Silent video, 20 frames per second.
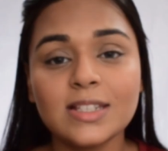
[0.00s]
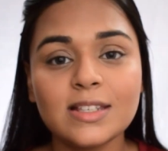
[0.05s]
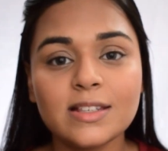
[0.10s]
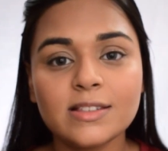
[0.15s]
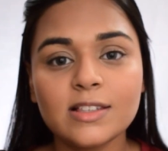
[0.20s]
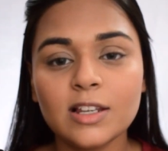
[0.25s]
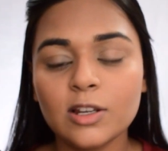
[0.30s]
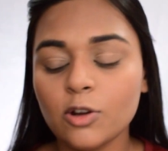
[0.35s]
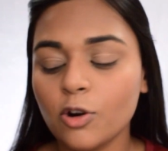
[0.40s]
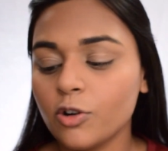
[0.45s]
is
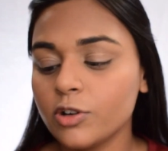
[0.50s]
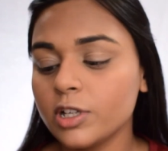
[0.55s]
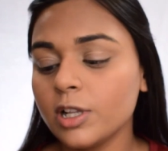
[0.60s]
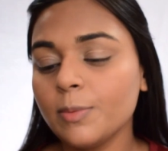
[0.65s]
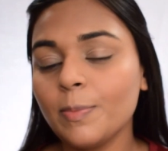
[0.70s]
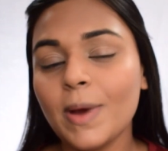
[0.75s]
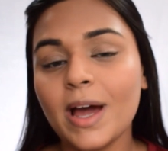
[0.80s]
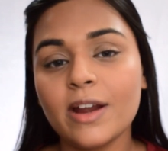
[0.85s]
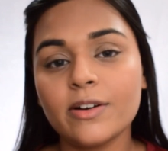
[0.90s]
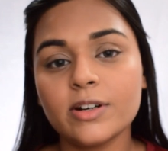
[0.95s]
the
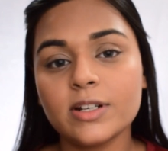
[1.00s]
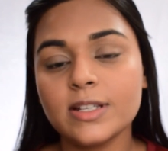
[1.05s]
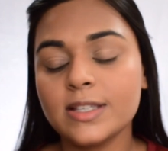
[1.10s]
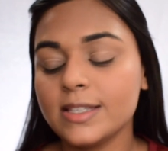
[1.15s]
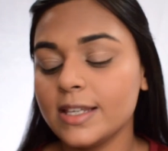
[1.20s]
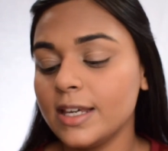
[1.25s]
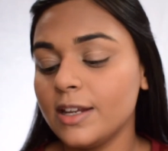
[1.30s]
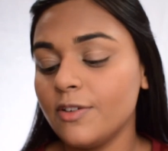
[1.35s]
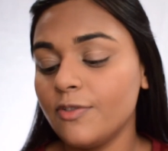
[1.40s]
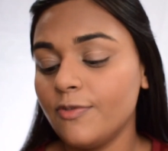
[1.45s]
L'Oreal Paris
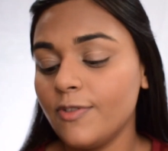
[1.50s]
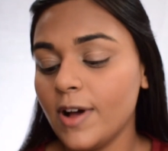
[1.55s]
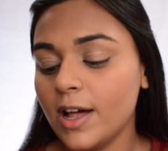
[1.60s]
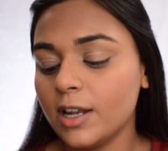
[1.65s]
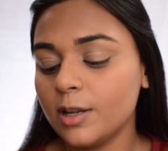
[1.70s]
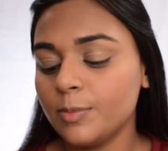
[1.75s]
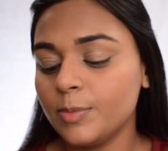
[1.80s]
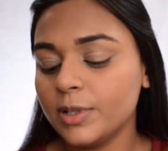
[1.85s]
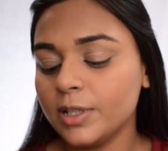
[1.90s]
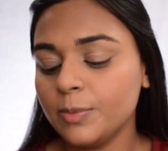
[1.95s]

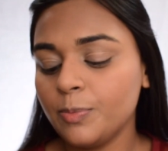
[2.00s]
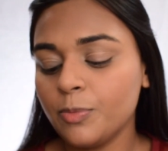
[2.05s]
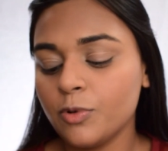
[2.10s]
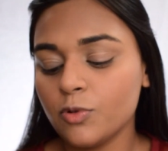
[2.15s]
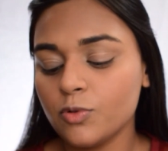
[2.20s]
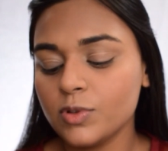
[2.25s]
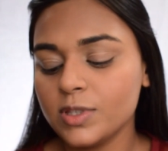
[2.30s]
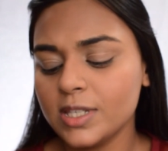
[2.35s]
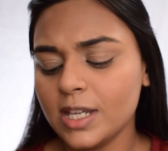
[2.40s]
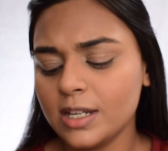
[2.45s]
Infallible
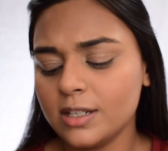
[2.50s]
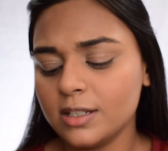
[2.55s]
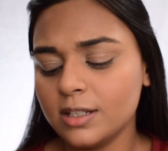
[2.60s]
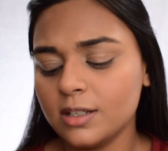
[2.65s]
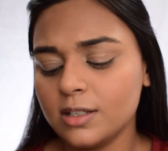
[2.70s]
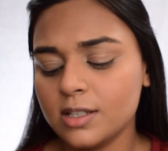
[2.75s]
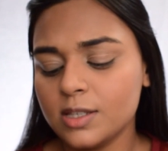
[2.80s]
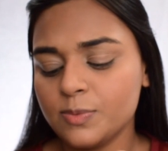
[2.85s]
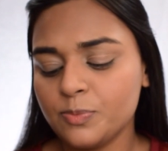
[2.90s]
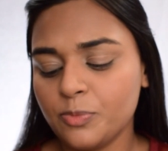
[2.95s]
Pro
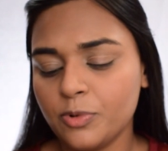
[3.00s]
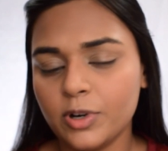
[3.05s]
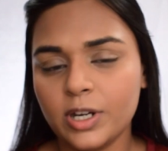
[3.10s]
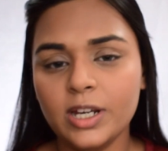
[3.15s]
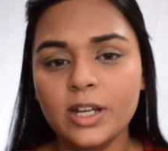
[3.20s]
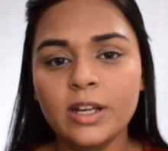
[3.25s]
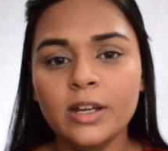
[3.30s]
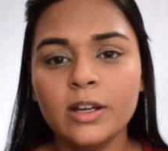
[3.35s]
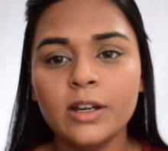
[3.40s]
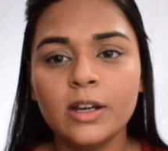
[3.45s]
Setting
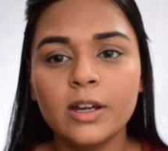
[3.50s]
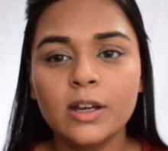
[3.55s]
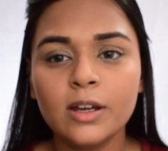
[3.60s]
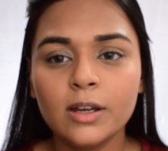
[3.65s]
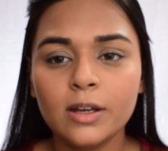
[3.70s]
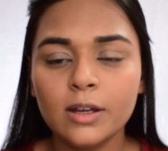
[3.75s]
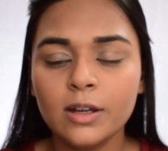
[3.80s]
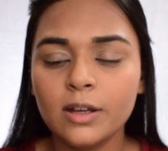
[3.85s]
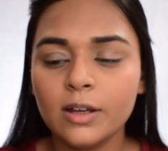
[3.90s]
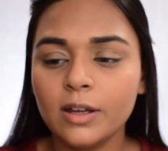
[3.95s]
Spray,
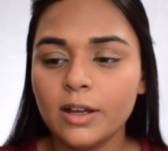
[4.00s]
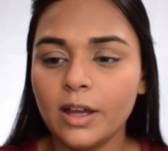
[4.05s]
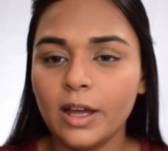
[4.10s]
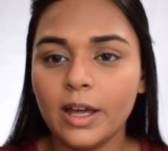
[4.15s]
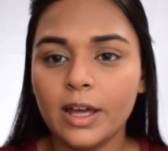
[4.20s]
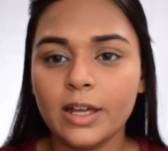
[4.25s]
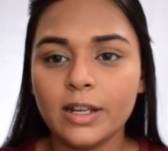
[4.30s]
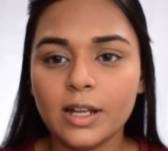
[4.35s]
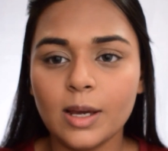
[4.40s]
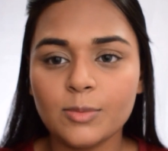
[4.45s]

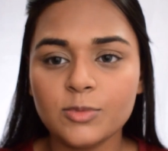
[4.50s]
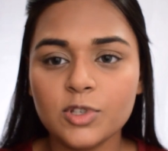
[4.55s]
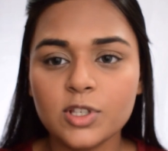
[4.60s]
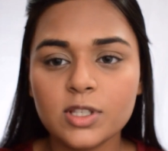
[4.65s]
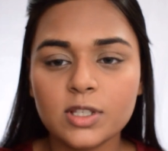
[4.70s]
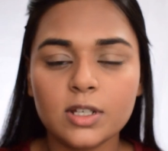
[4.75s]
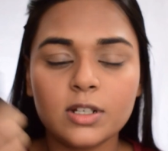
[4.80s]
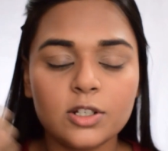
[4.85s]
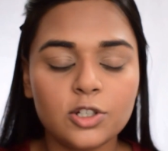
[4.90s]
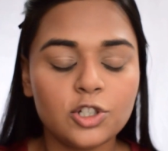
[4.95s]
and I'm
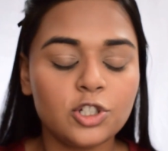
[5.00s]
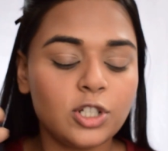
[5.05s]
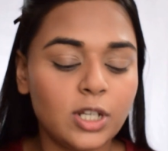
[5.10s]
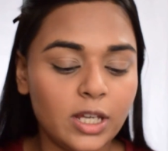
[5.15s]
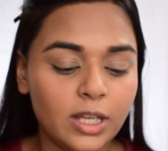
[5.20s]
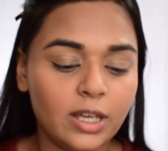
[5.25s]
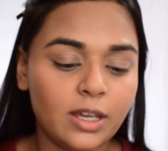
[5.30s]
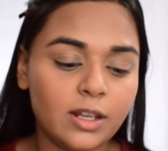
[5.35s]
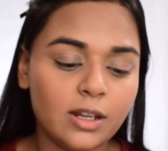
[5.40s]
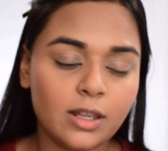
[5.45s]
just gonna
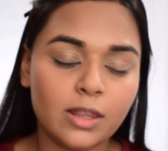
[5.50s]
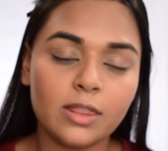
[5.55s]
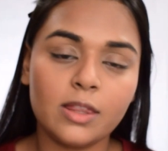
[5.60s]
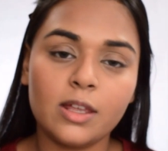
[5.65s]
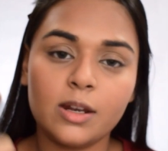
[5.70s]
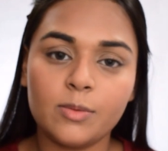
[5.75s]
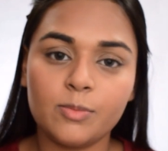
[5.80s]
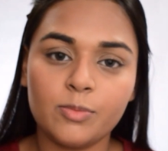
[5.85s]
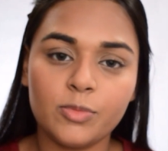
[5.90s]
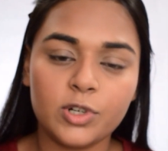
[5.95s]
shake it and
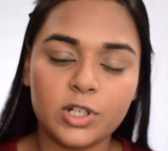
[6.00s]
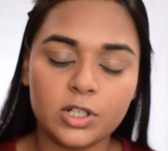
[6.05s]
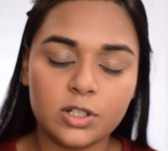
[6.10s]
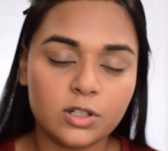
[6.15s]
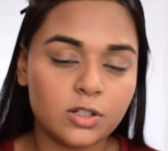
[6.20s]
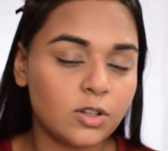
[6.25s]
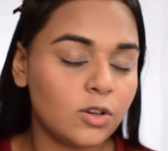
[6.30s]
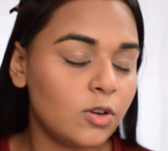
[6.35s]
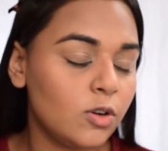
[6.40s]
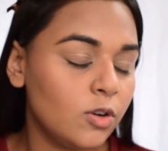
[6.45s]
then put
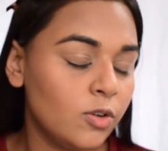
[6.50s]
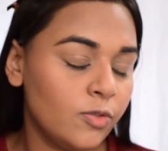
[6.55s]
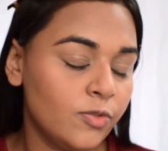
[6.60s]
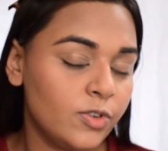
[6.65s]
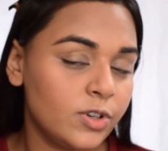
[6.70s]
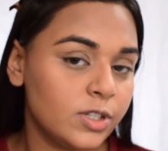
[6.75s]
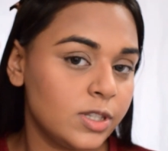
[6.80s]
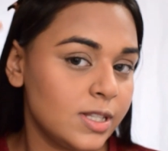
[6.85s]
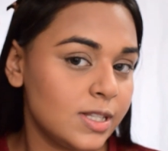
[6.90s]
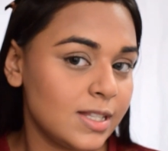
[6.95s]
it
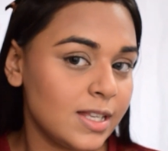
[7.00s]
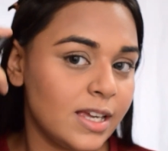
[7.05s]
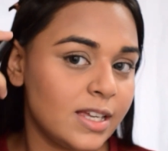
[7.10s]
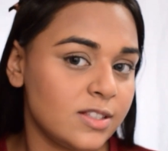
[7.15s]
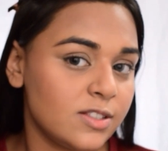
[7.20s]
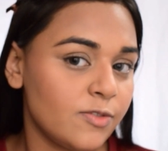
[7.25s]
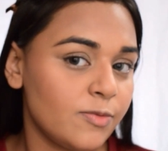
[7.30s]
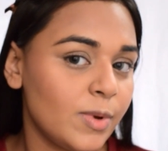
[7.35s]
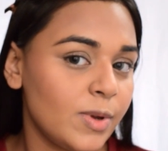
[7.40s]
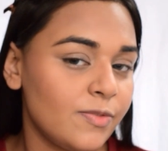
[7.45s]
over the
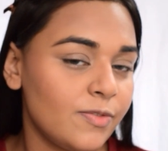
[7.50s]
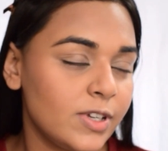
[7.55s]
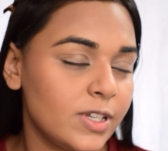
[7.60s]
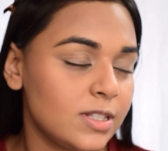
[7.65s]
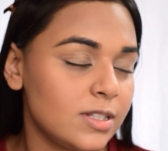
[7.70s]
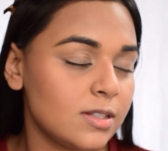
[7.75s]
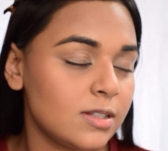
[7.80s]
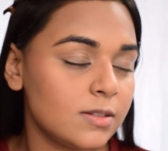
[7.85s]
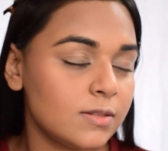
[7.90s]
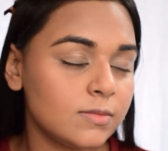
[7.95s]
sides of my
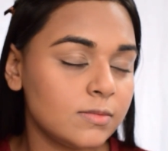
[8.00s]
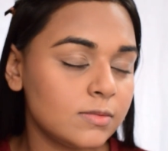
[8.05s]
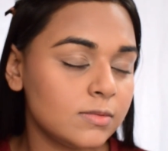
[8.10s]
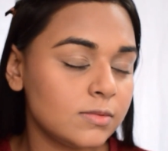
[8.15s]
face.